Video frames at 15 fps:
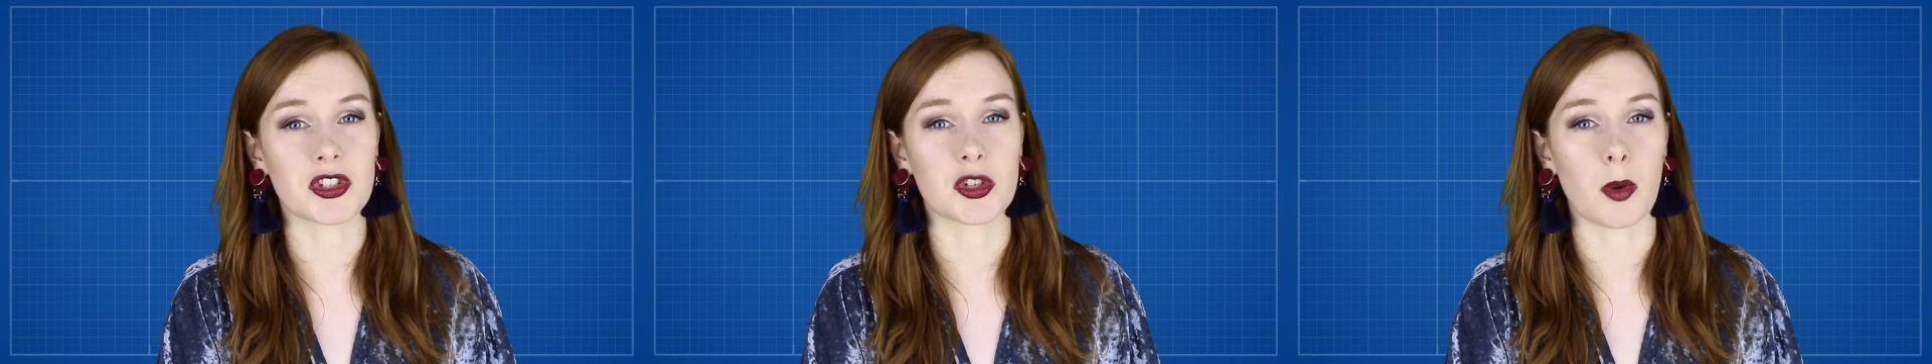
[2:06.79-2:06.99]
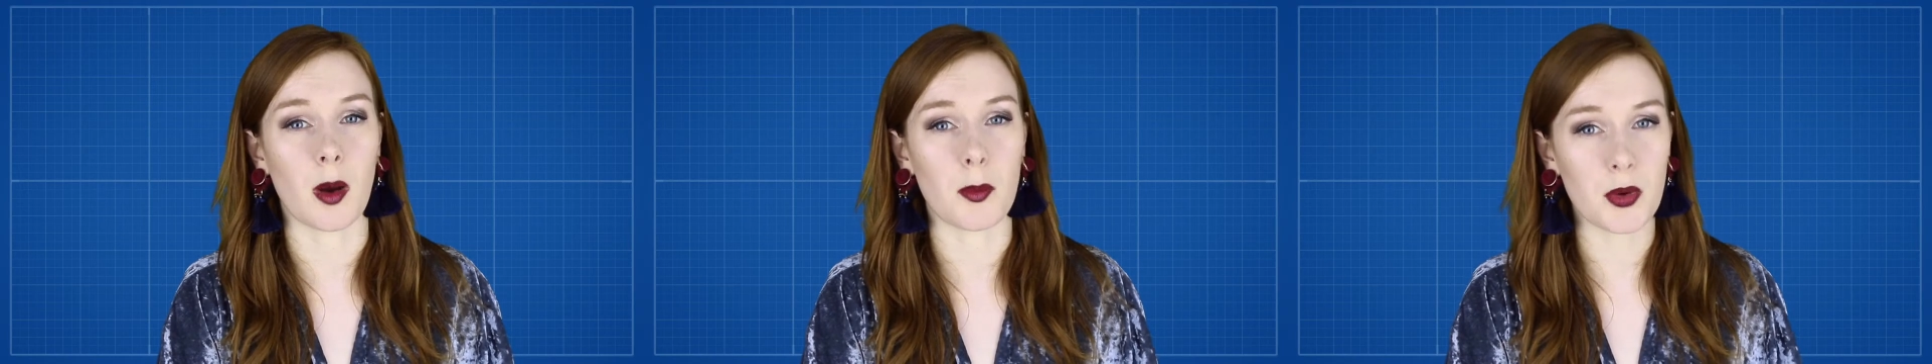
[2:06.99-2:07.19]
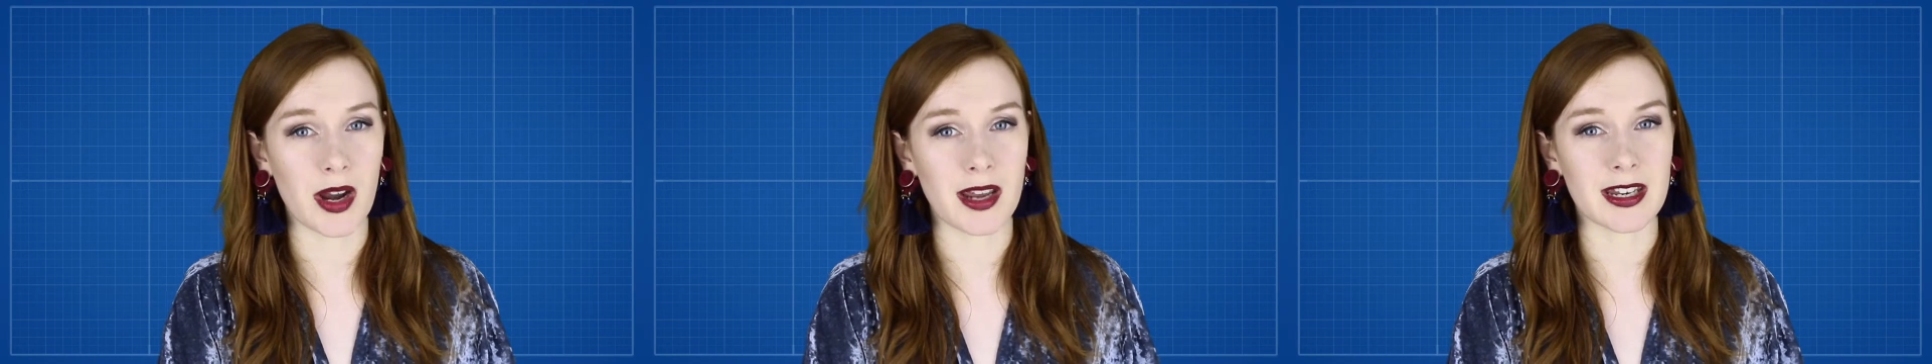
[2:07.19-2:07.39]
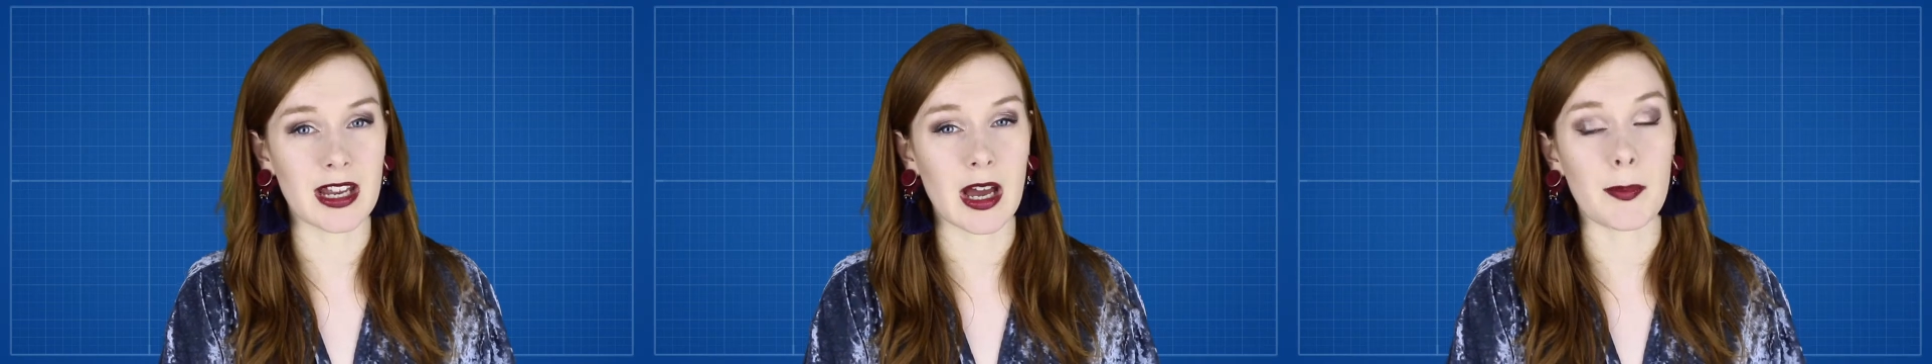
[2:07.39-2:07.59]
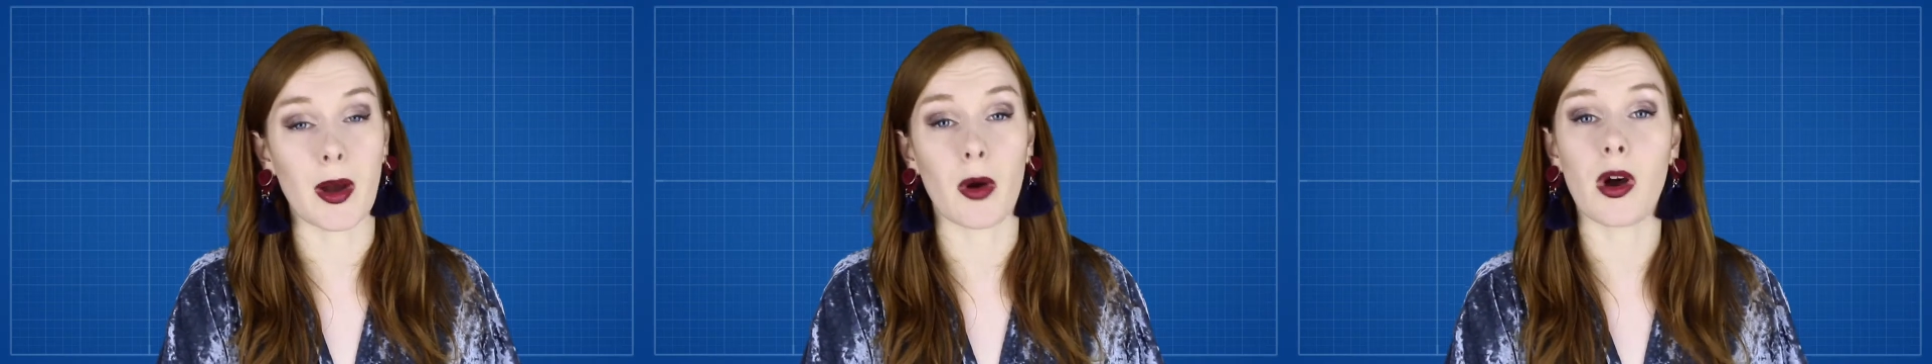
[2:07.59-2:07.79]
to our brain
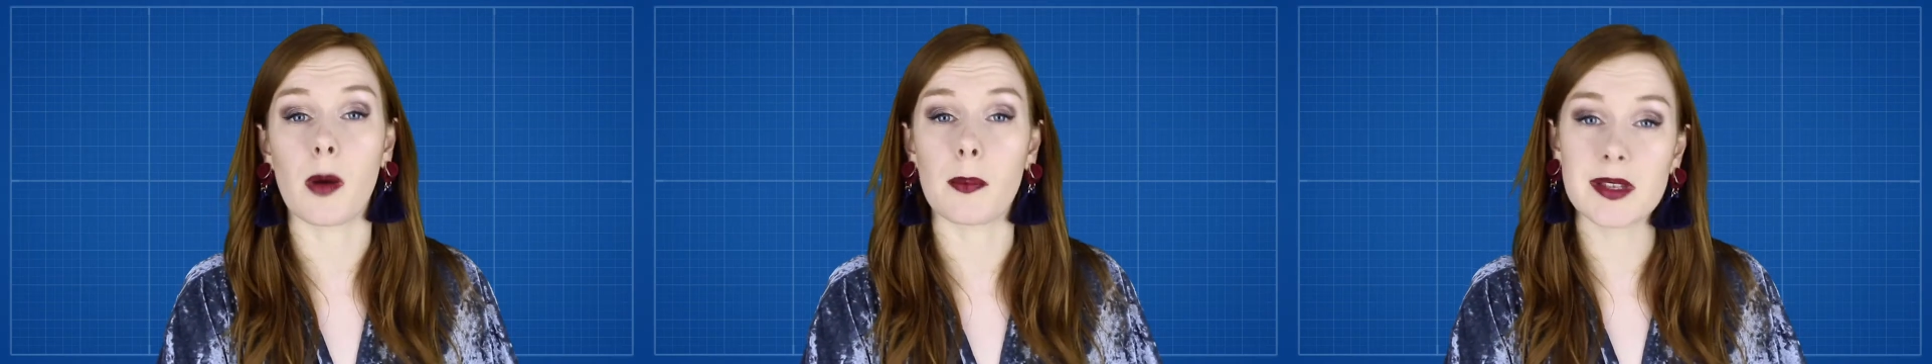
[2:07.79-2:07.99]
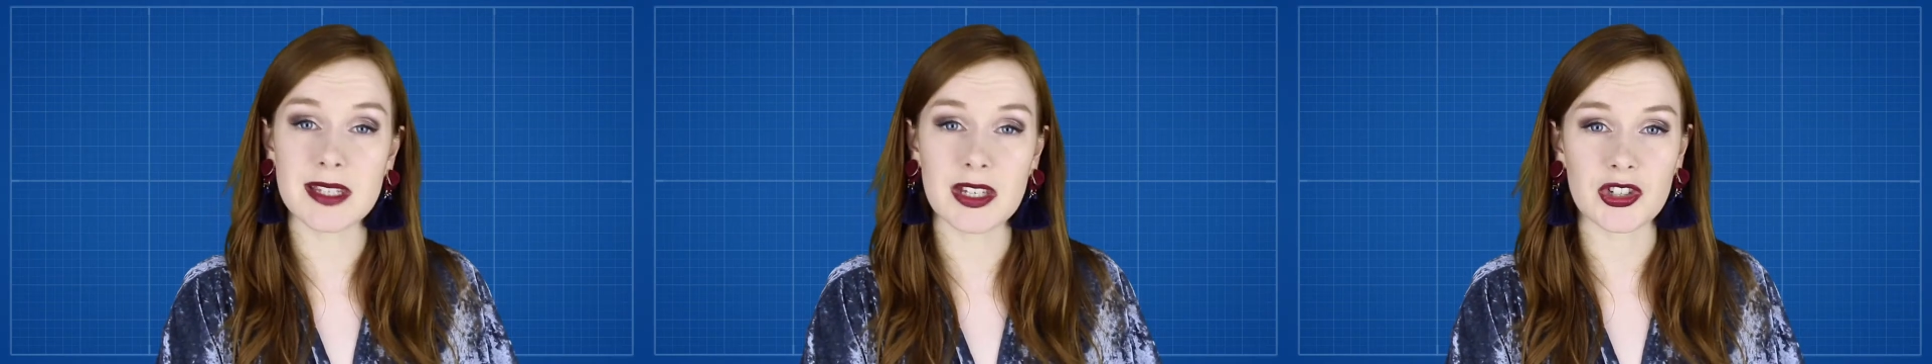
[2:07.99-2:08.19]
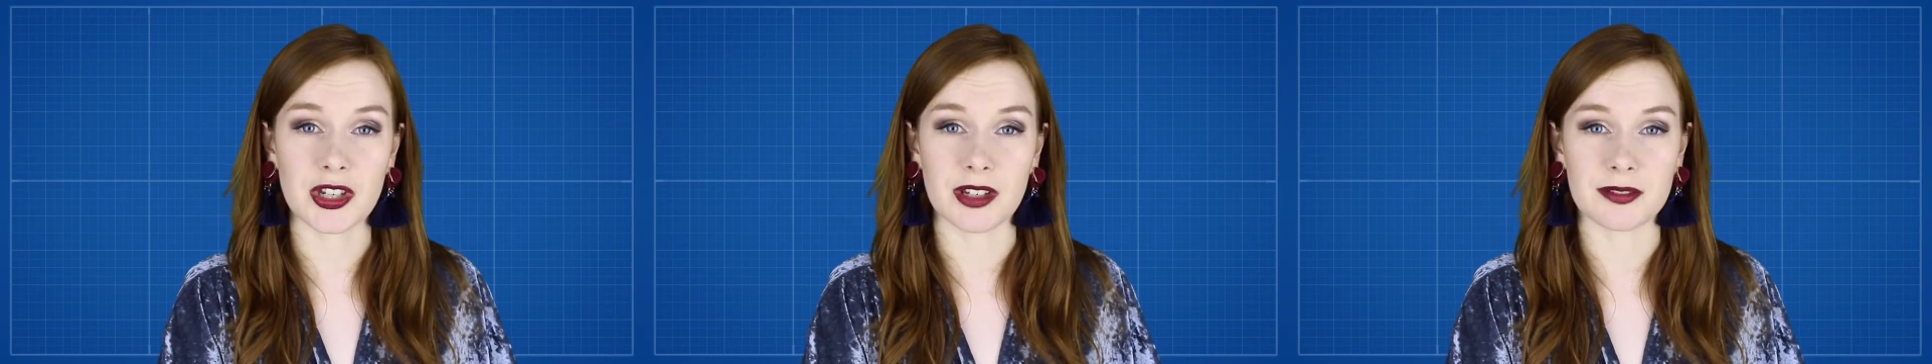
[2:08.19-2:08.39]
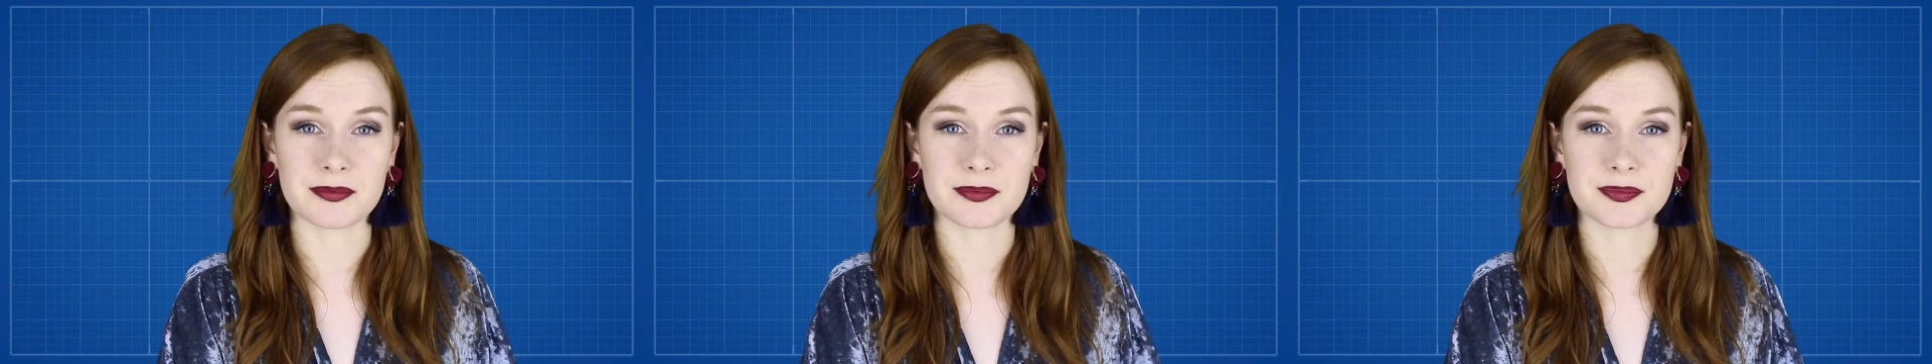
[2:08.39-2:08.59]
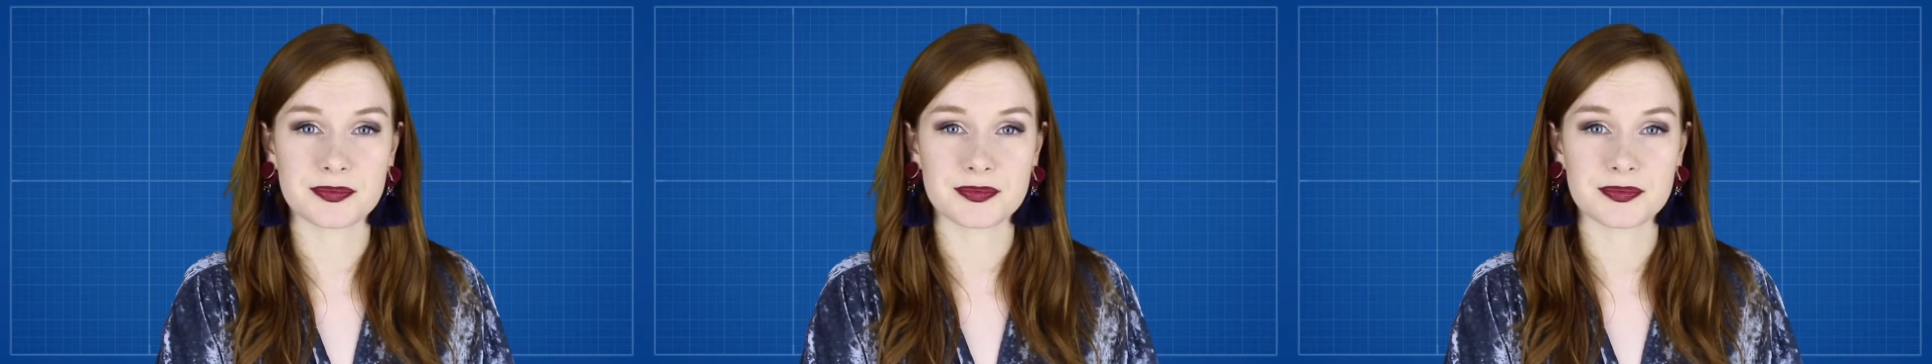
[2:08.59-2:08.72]
about our position.